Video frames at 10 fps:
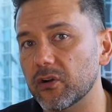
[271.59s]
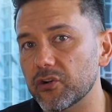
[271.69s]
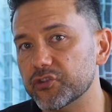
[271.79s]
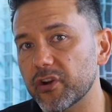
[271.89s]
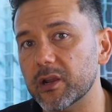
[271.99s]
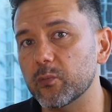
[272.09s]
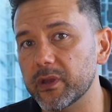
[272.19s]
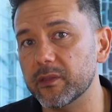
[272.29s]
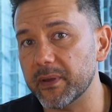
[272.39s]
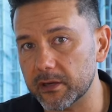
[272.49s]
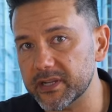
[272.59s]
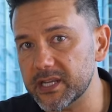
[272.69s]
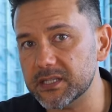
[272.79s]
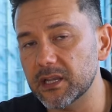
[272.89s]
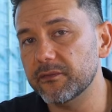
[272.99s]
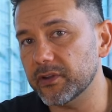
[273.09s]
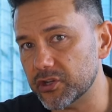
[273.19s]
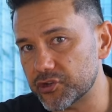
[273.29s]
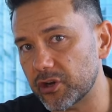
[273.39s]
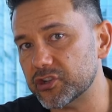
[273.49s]
contract with penalties for
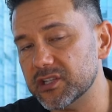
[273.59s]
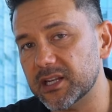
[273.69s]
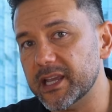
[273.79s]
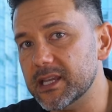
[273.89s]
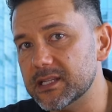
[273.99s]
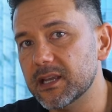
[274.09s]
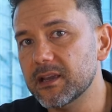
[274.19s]
construction delays,